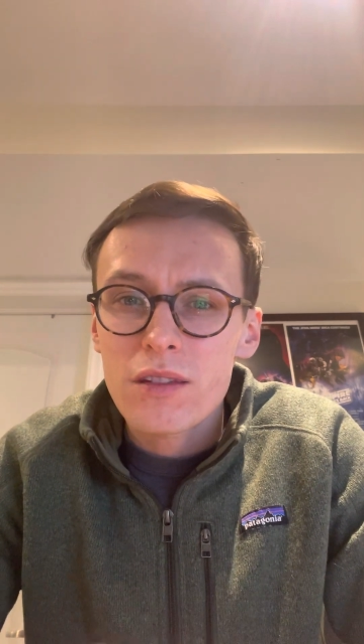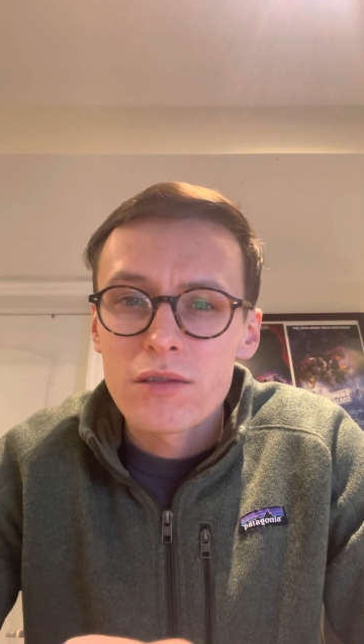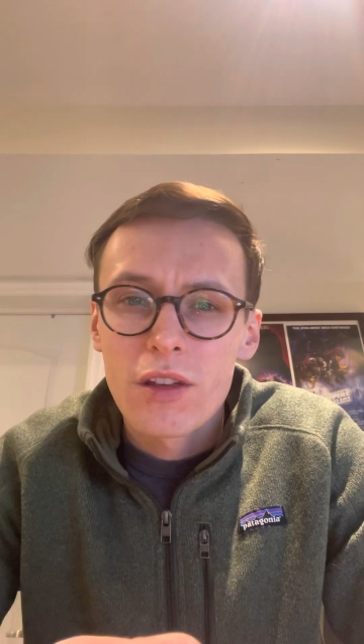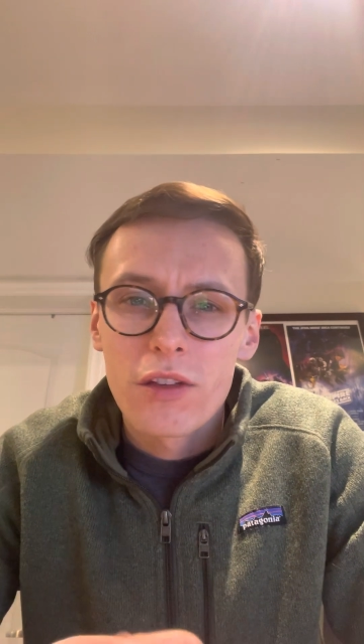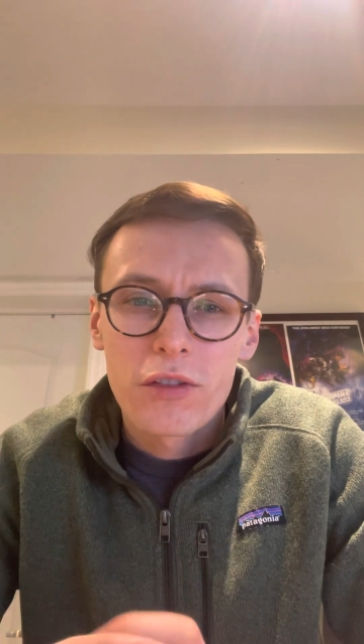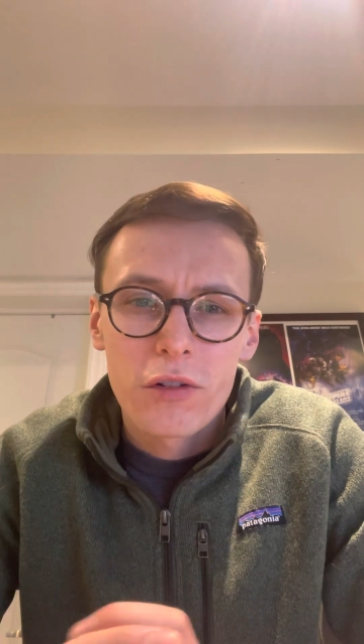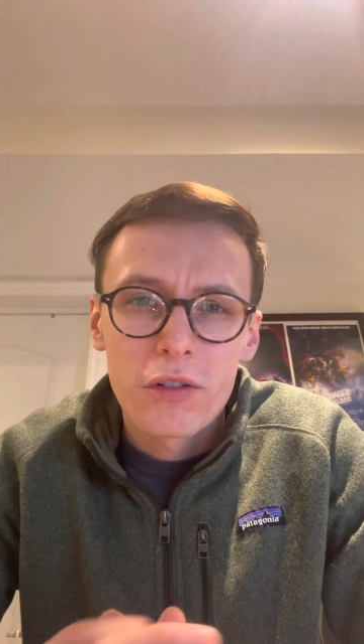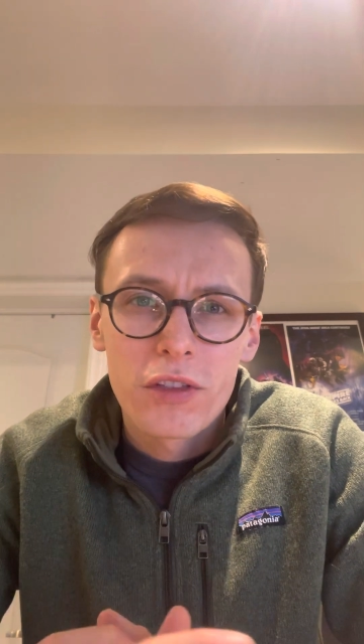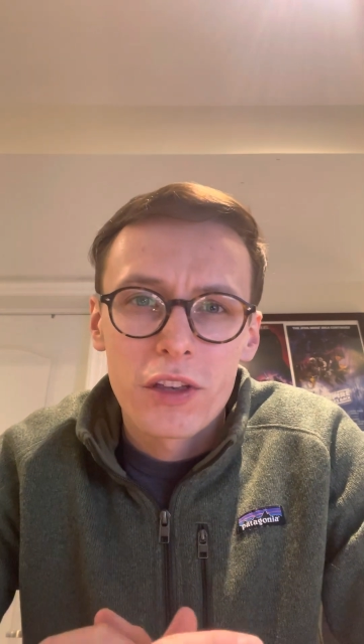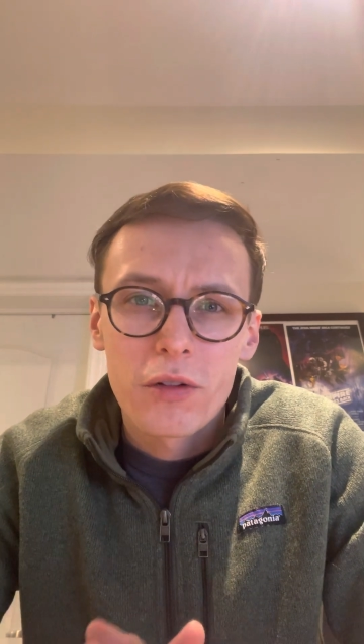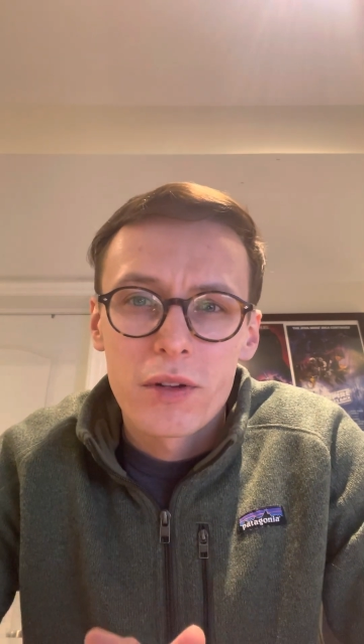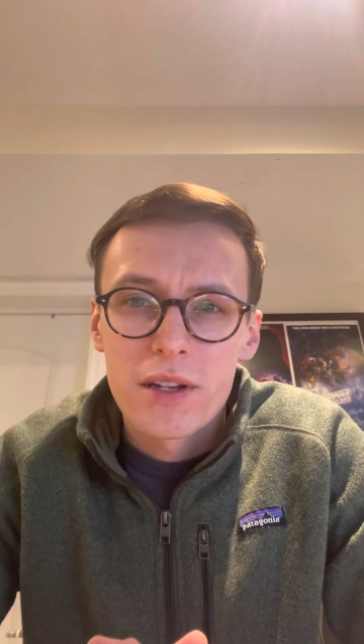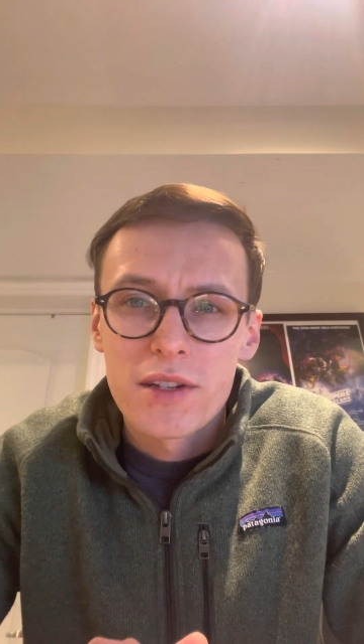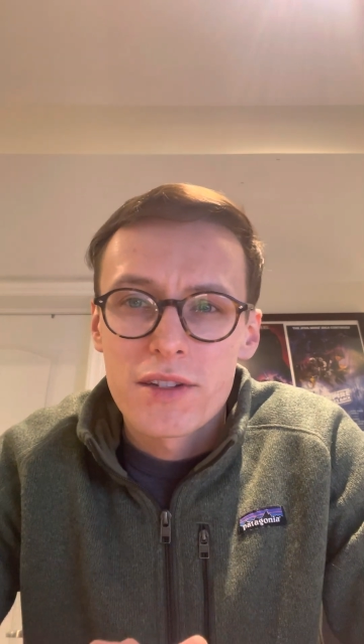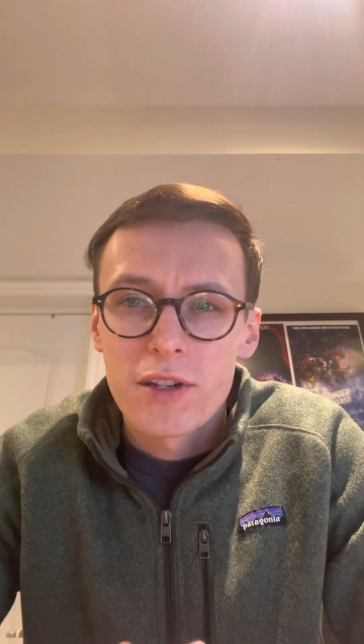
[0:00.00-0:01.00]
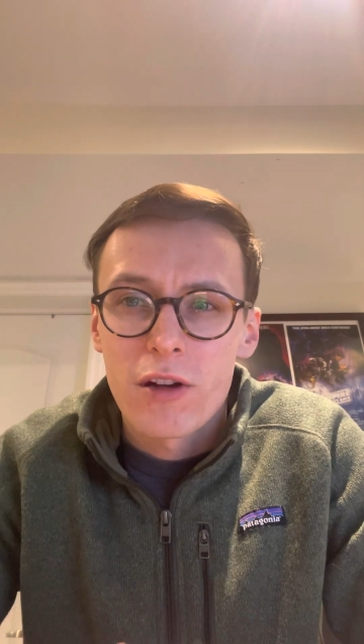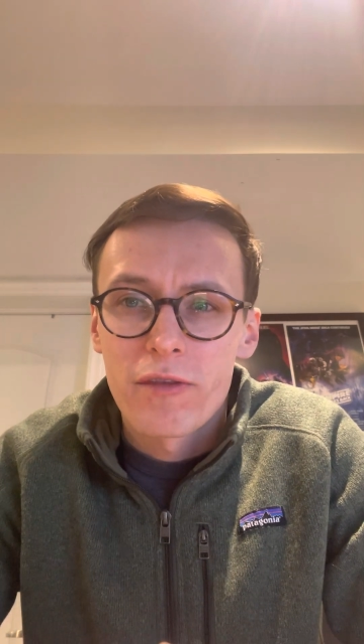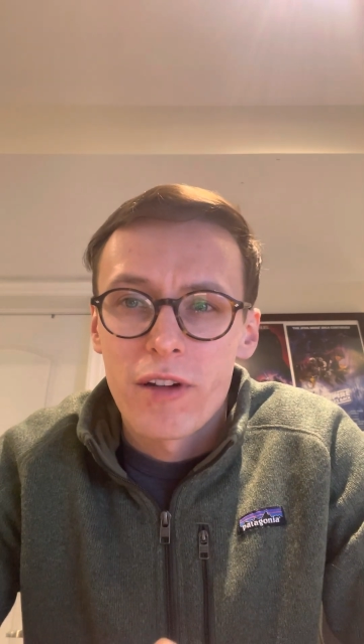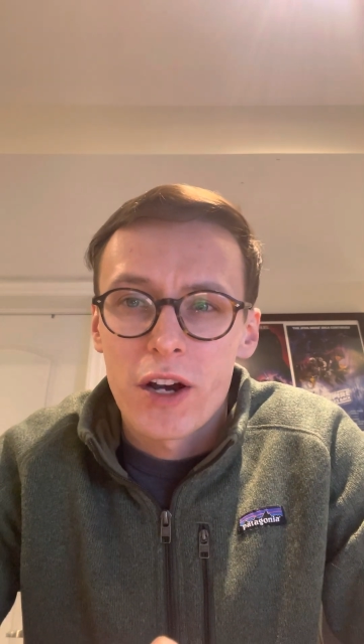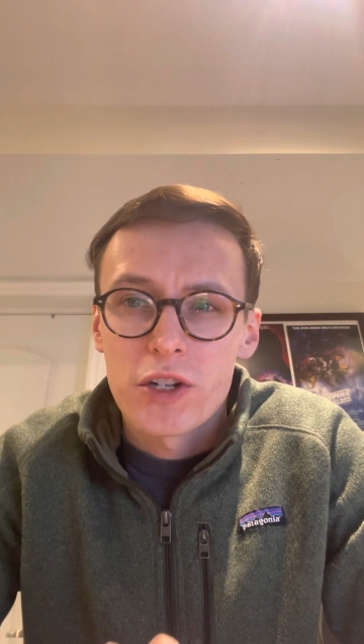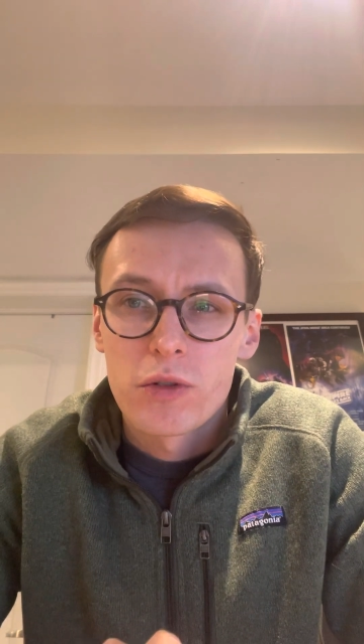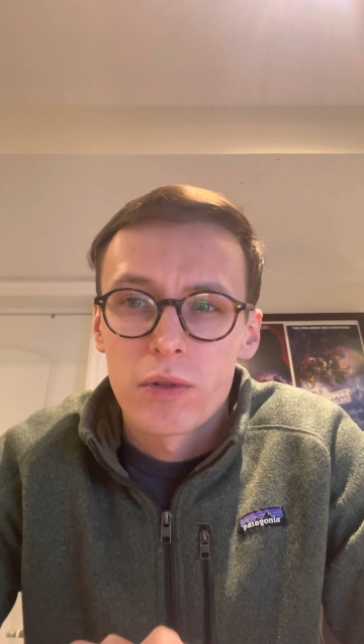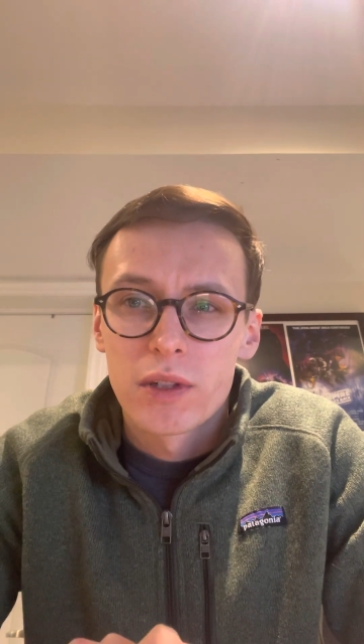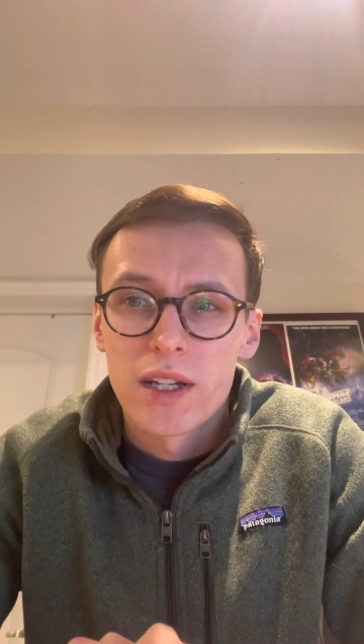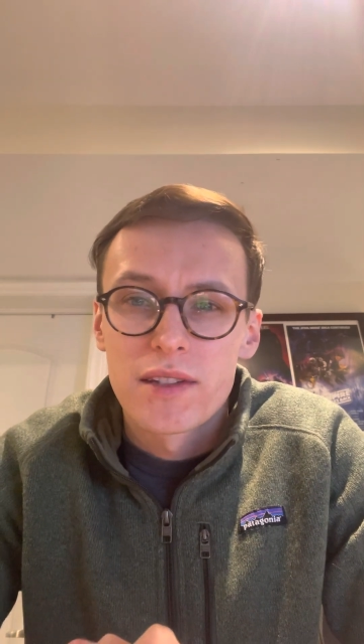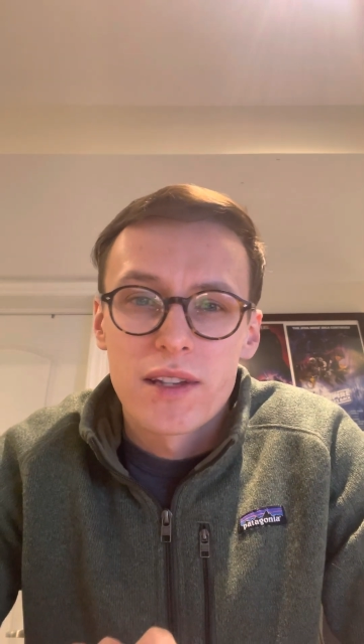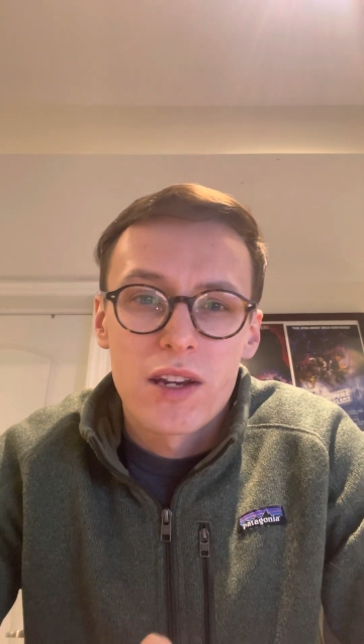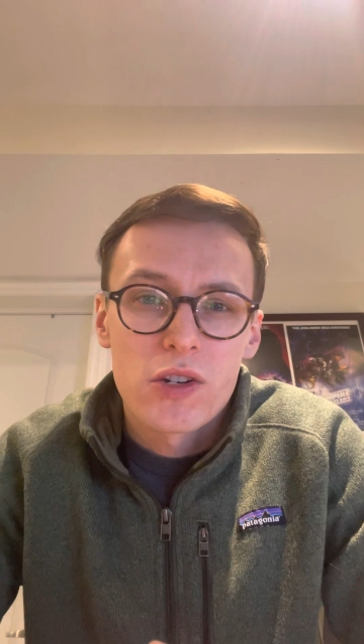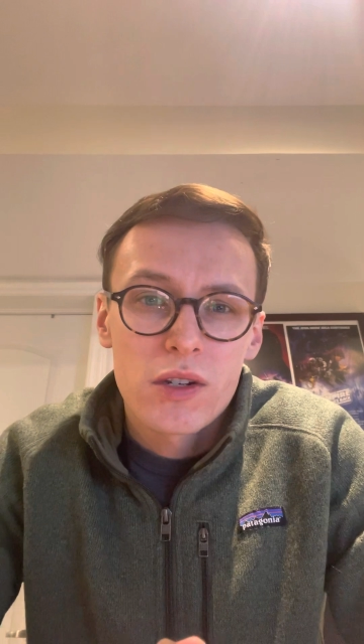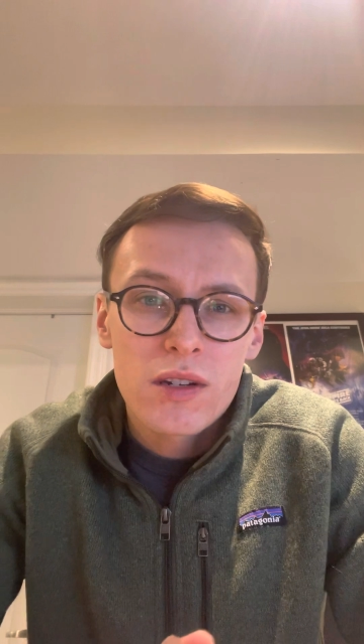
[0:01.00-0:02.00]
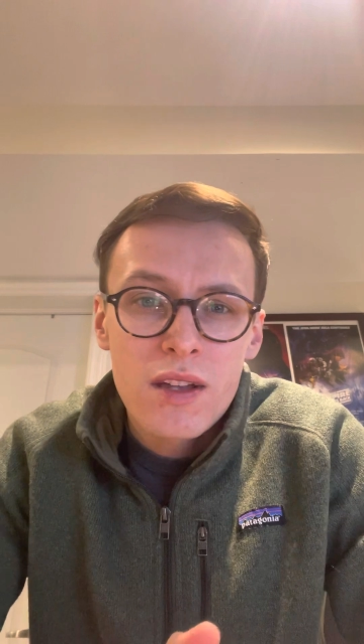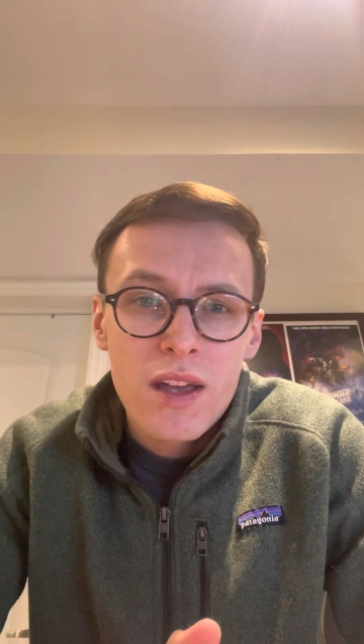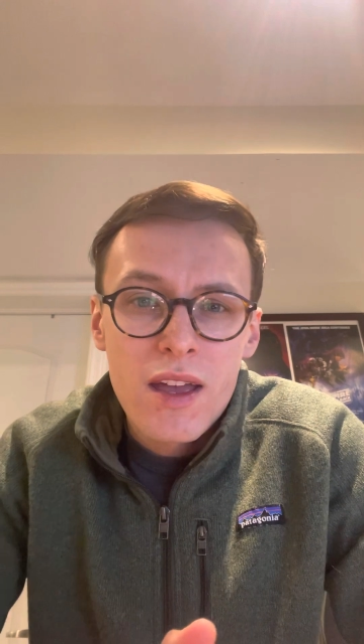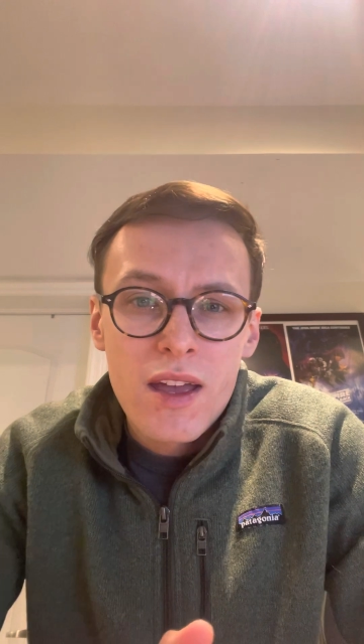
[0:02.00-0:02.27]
The third theory is self-actualization.